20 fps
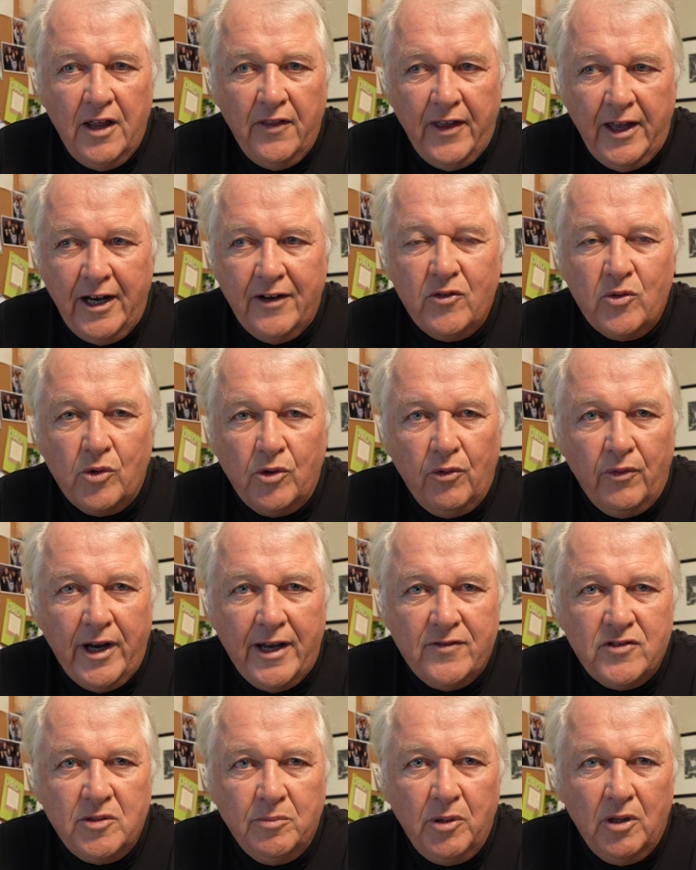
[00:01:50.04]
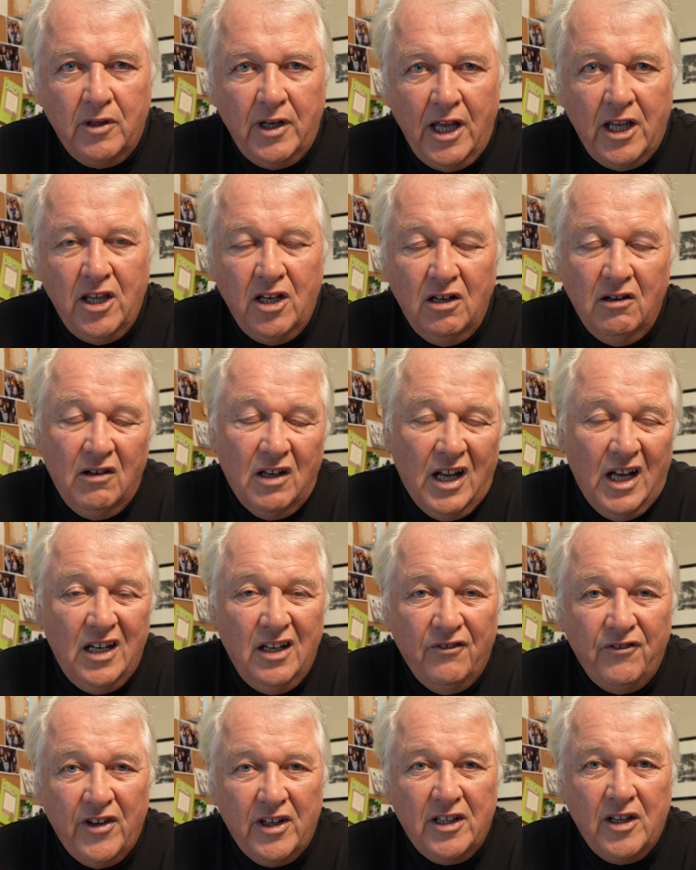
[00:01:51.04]
that everyone raves about, and you know what? I
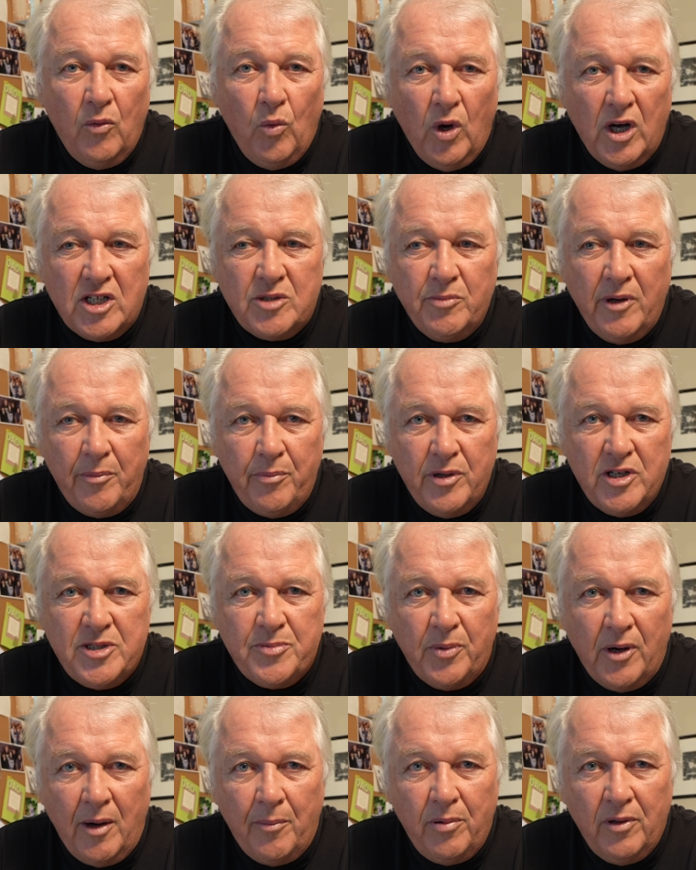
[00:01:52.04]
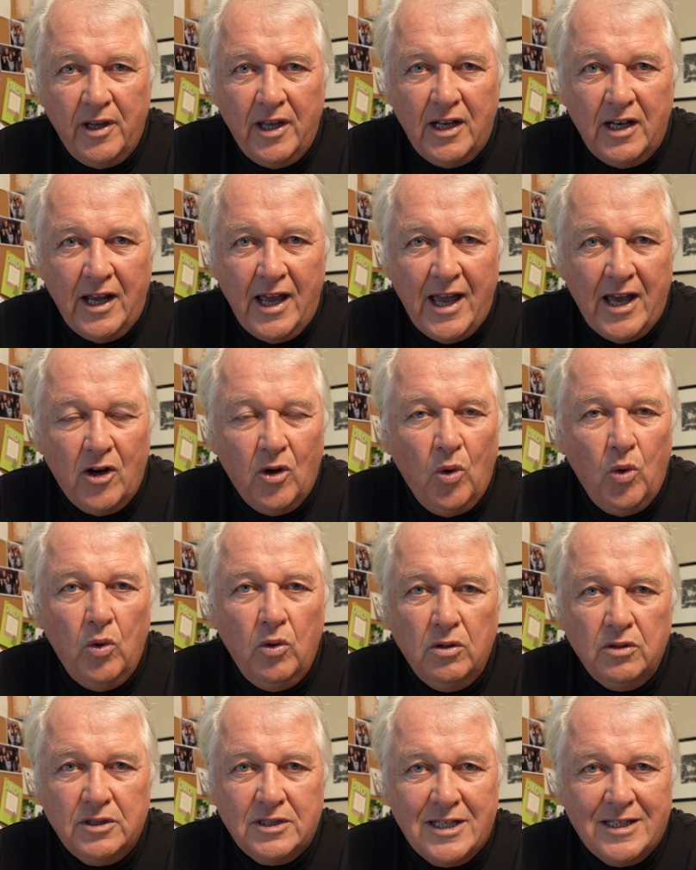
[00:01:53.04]
didn't find they washed my prints properly, and I had a
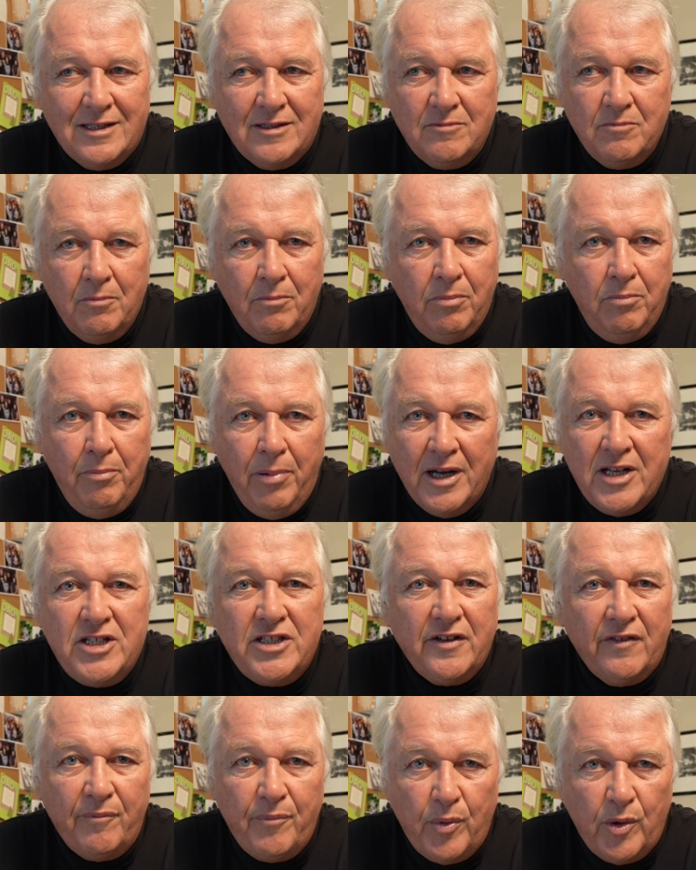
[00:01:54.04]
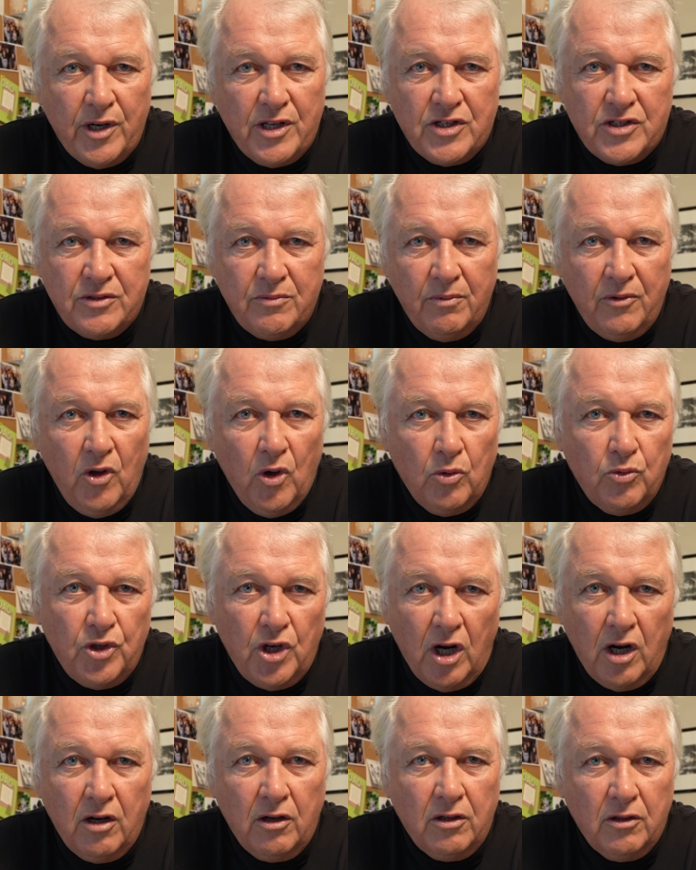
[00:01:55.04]
whole bunch of prints go
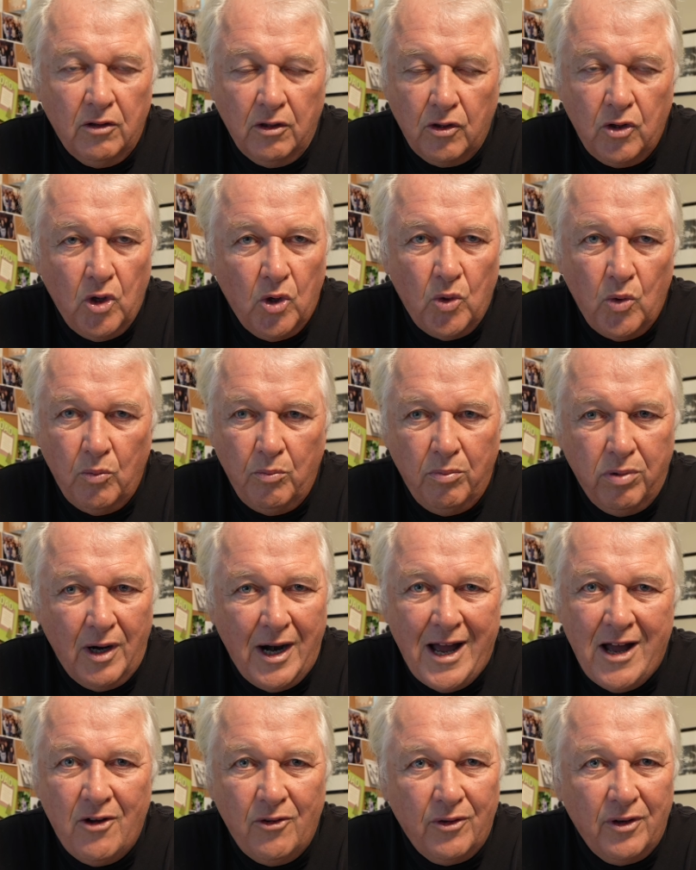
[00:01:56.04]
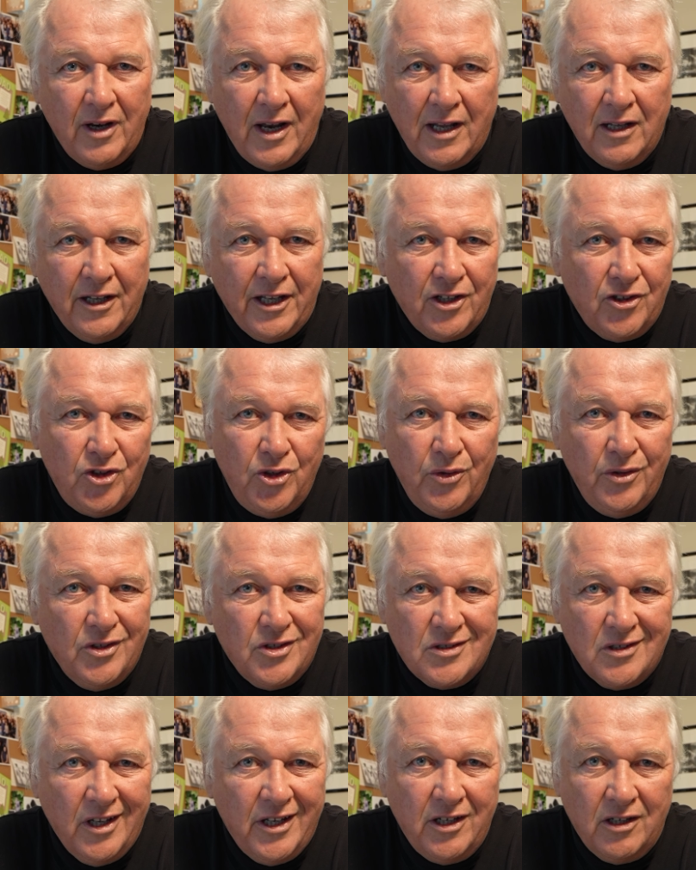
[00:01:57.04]
dark or go brown like 2
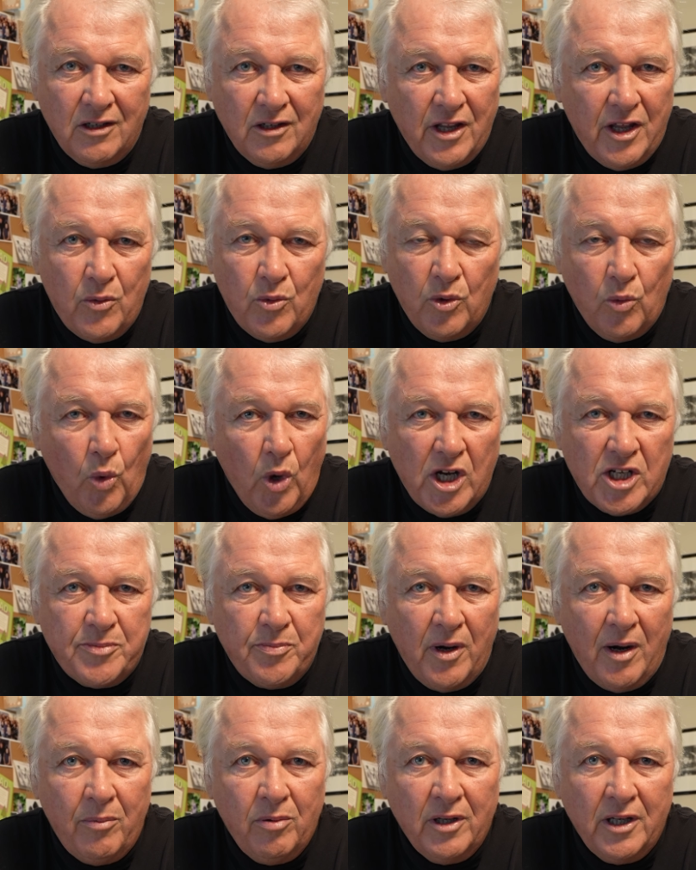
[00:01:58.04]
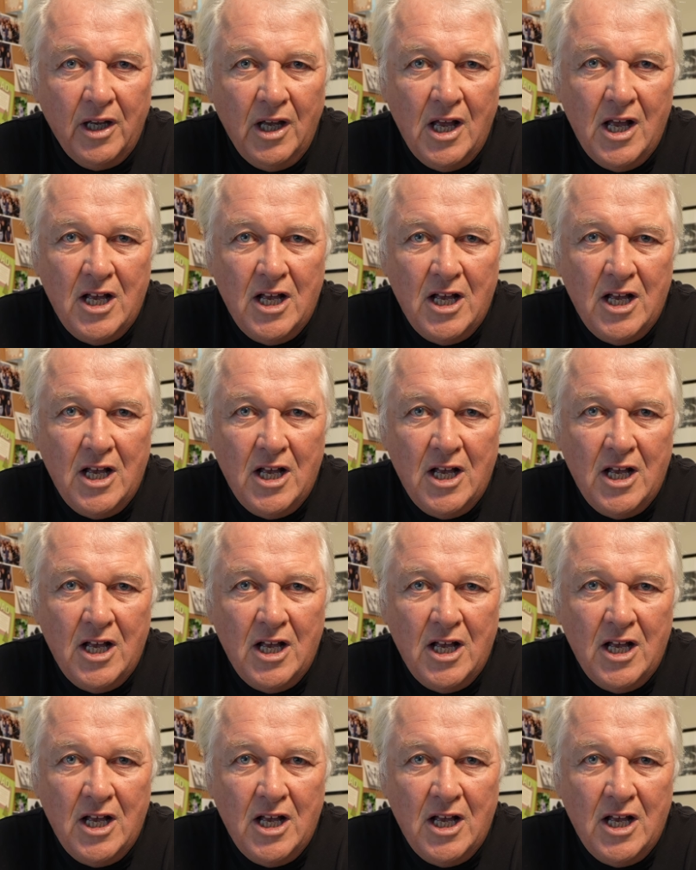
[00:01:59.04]
years later. They weren't washed properly.